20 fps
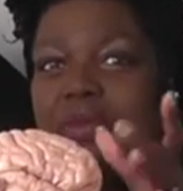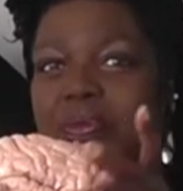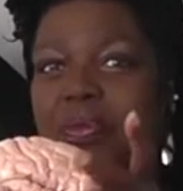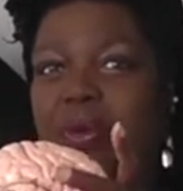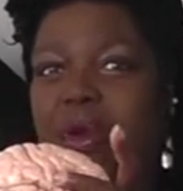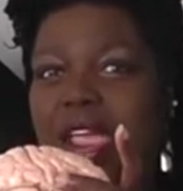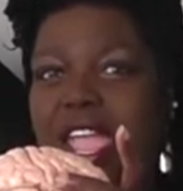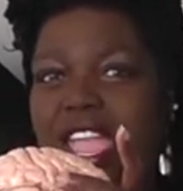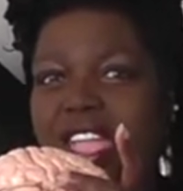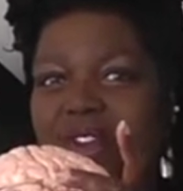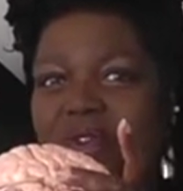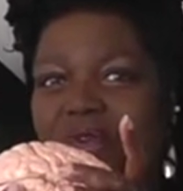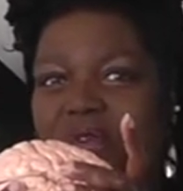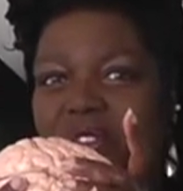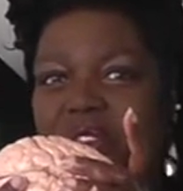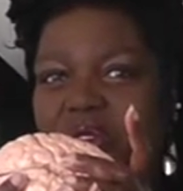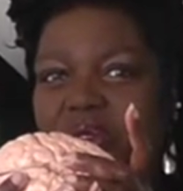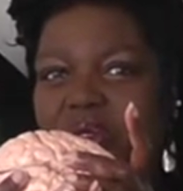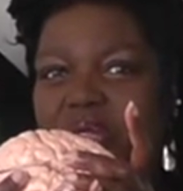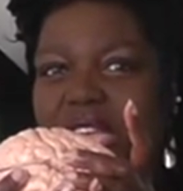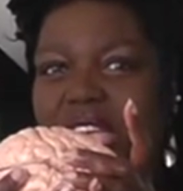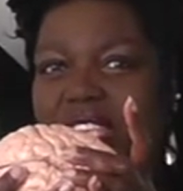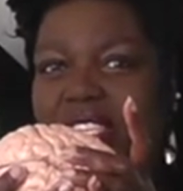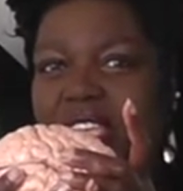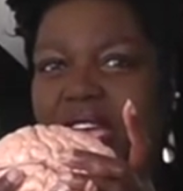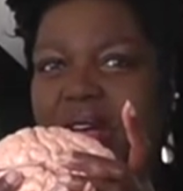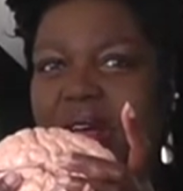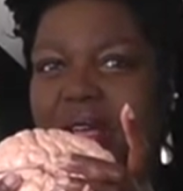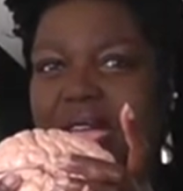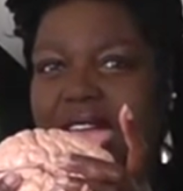brain food,
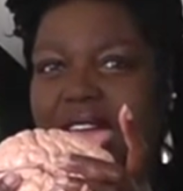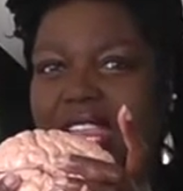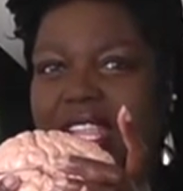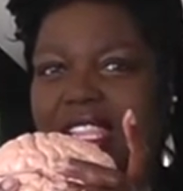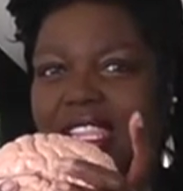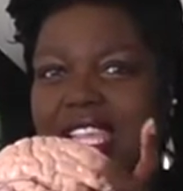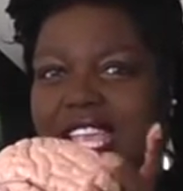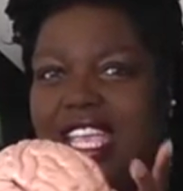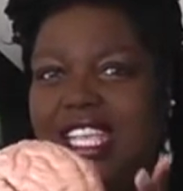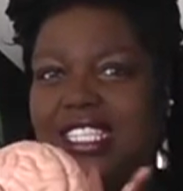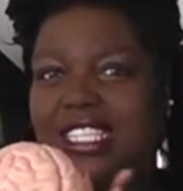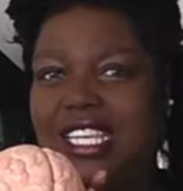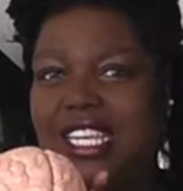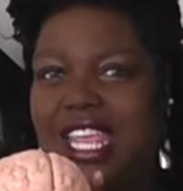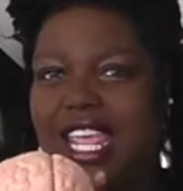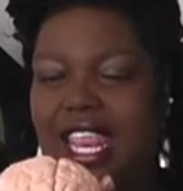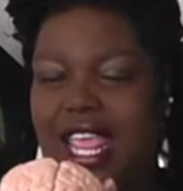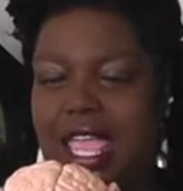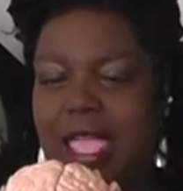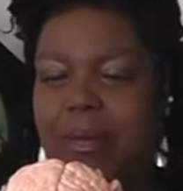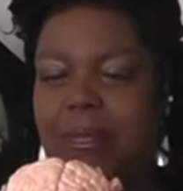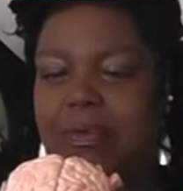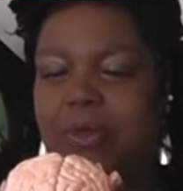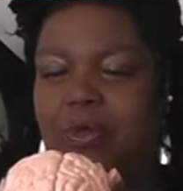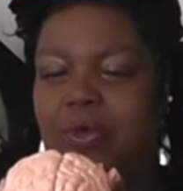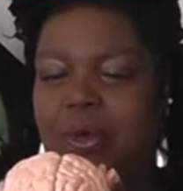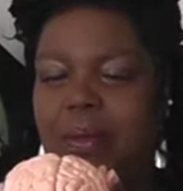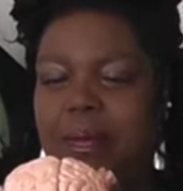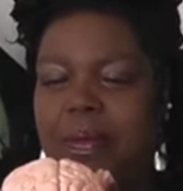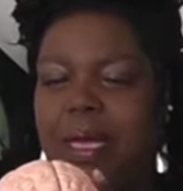has all kind of things in there to help
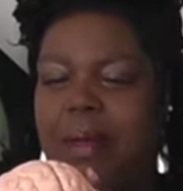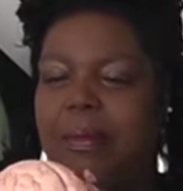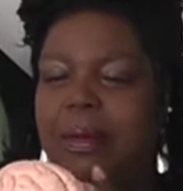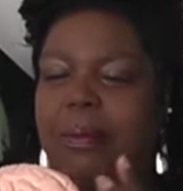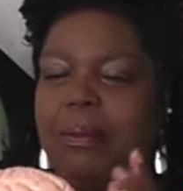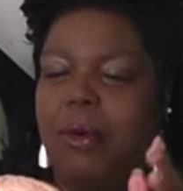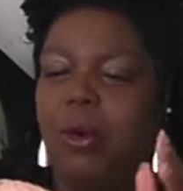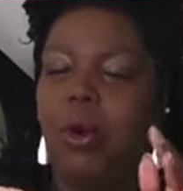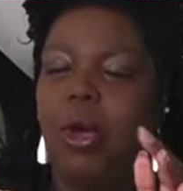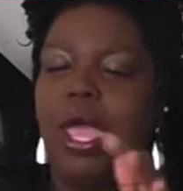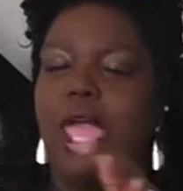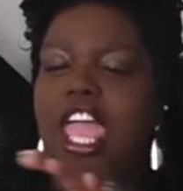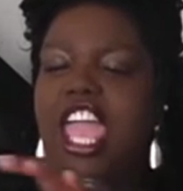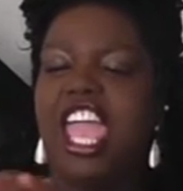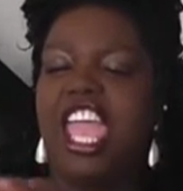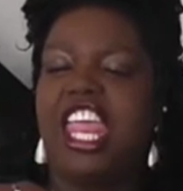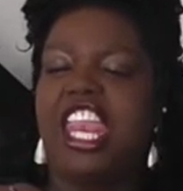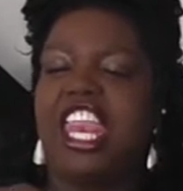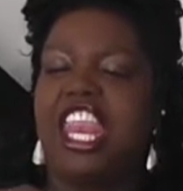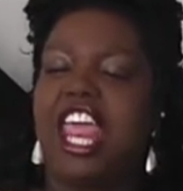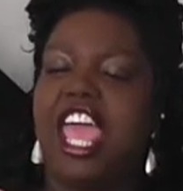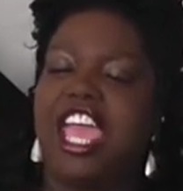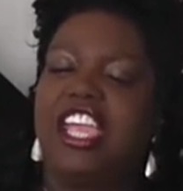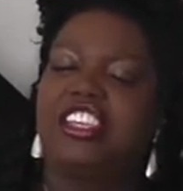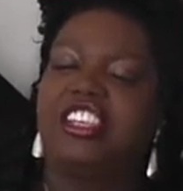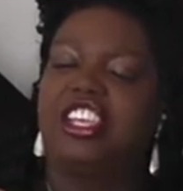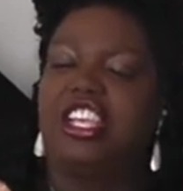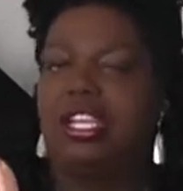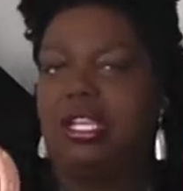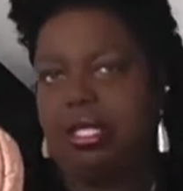you remember more. And it
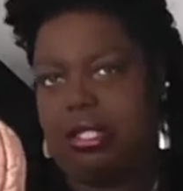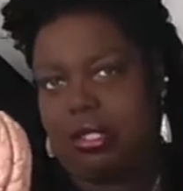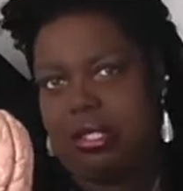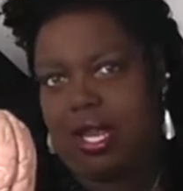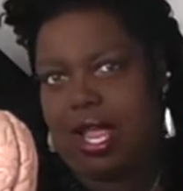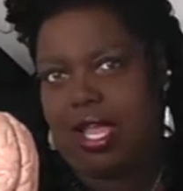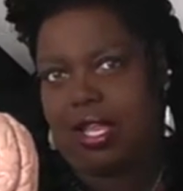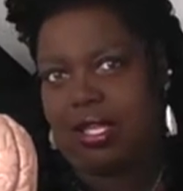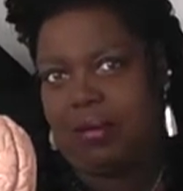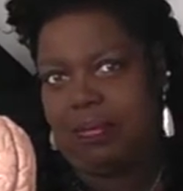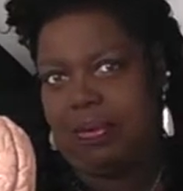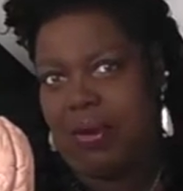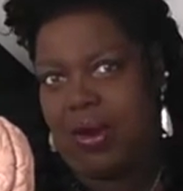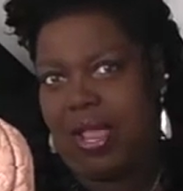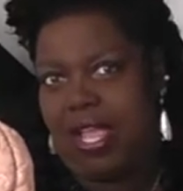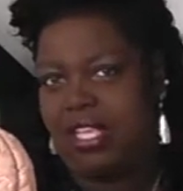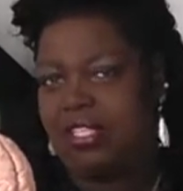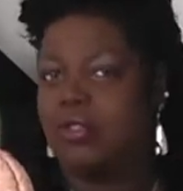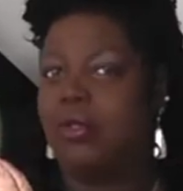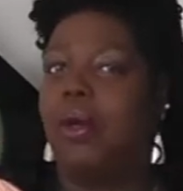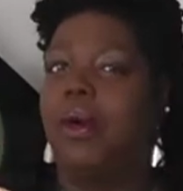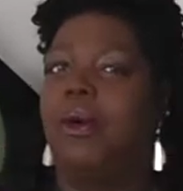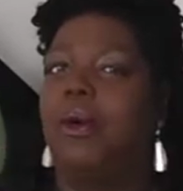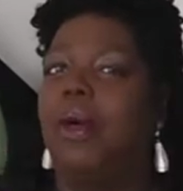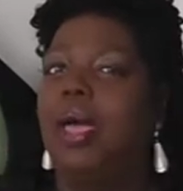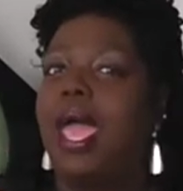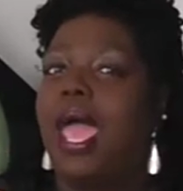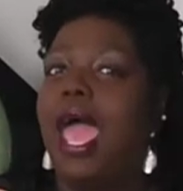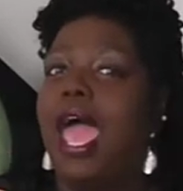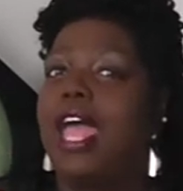actually looks like the brain.
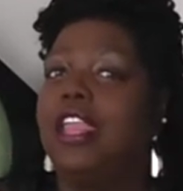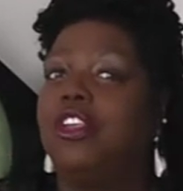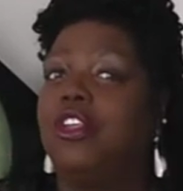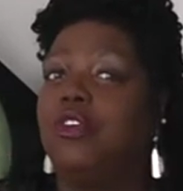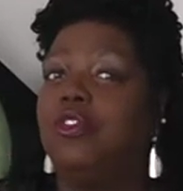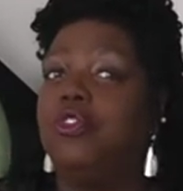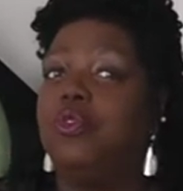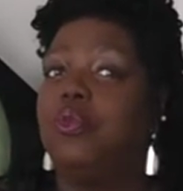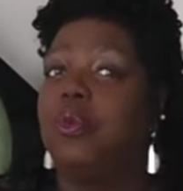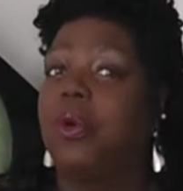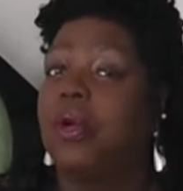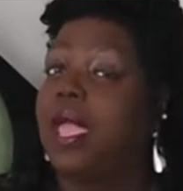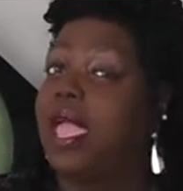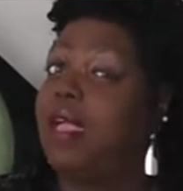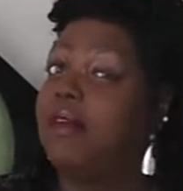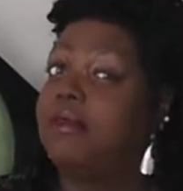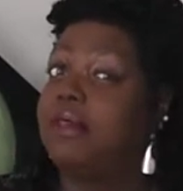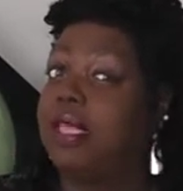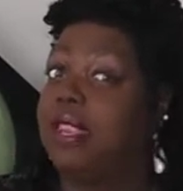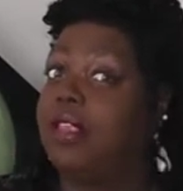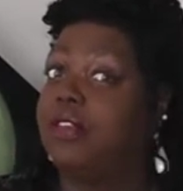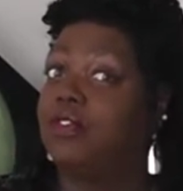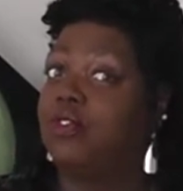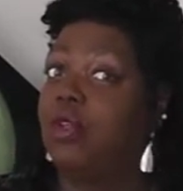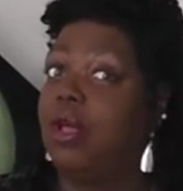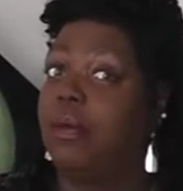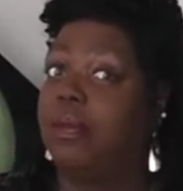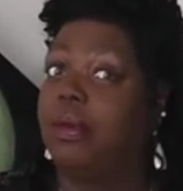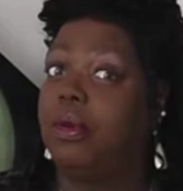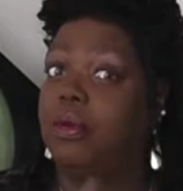So I know you won't have any
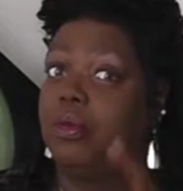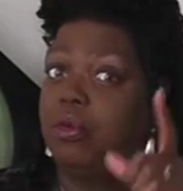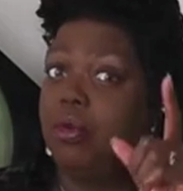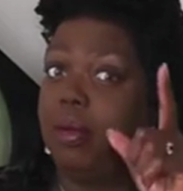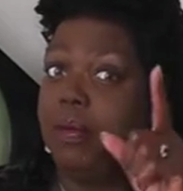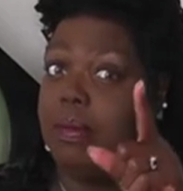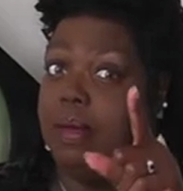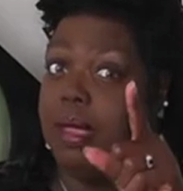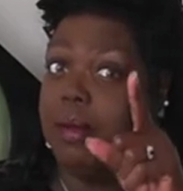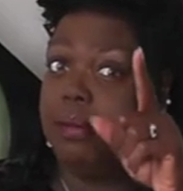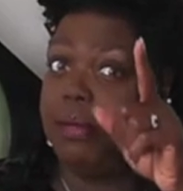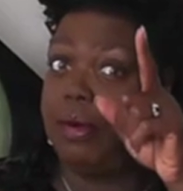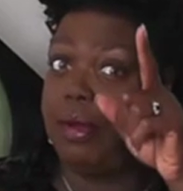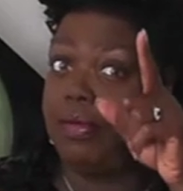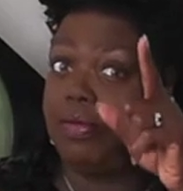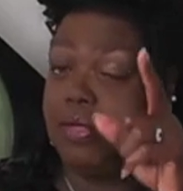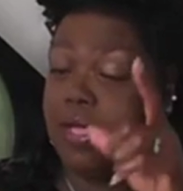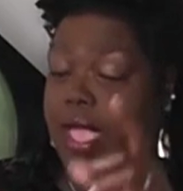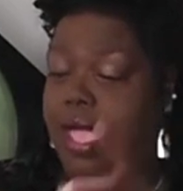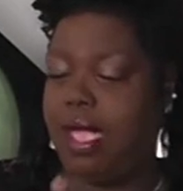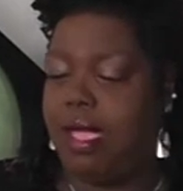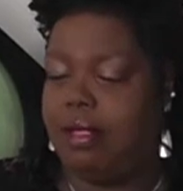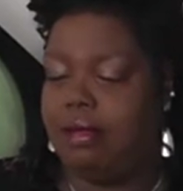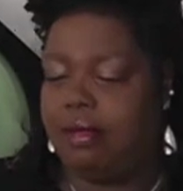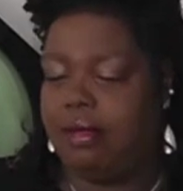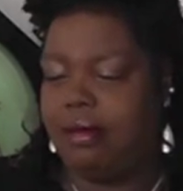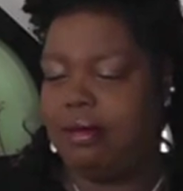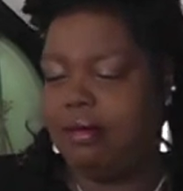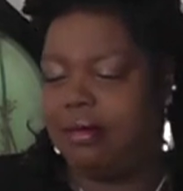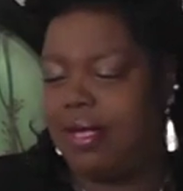trouble remembering
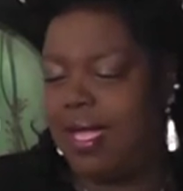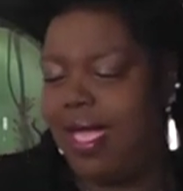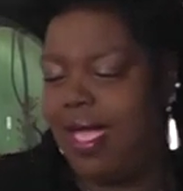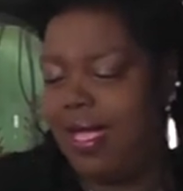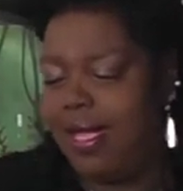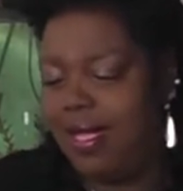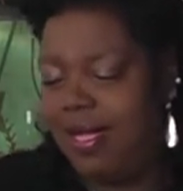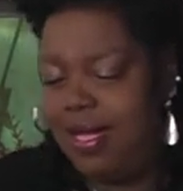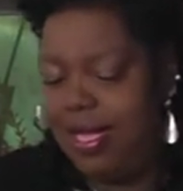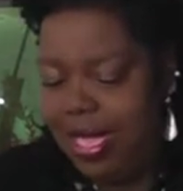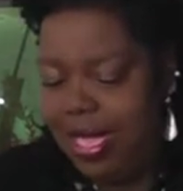that. Okay?